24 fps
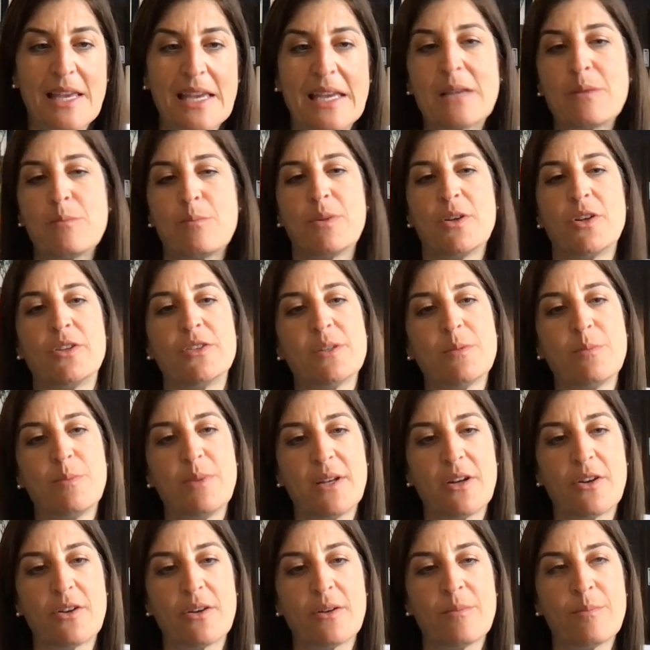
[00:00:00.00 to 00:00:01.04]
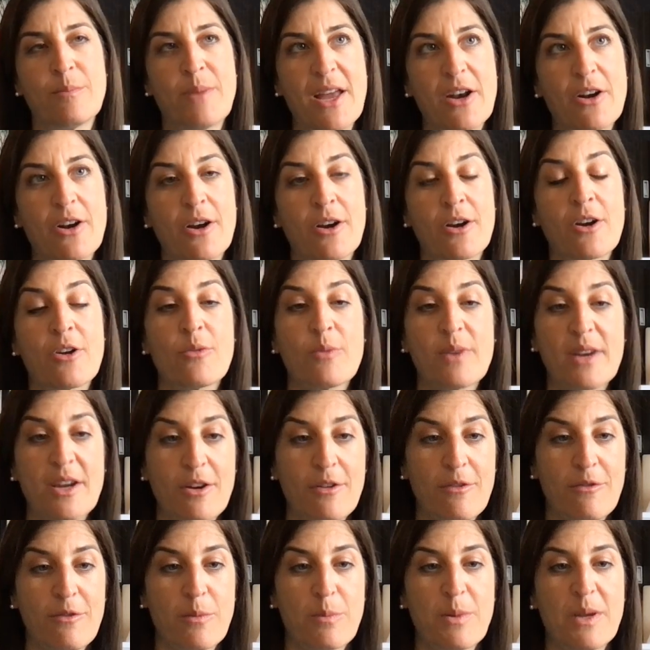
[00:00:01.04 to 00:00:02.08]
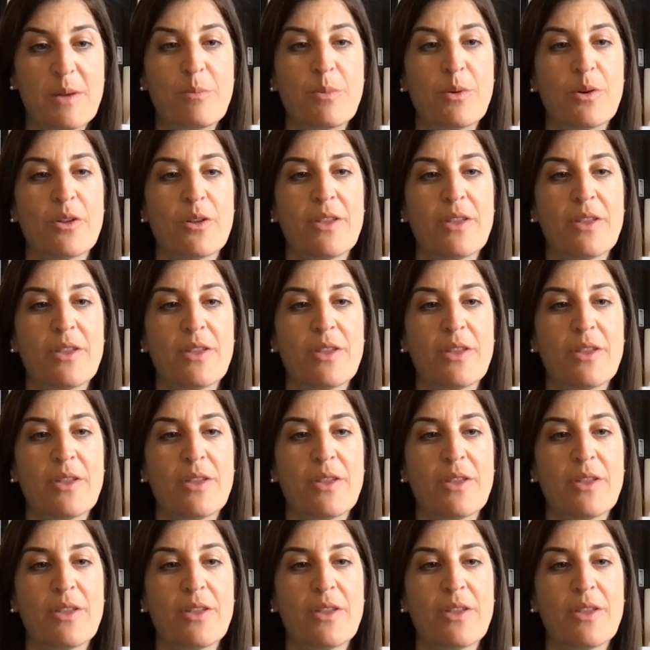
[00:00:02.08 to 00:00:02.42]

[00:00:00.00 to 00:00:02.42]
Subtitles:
can build a better career for people.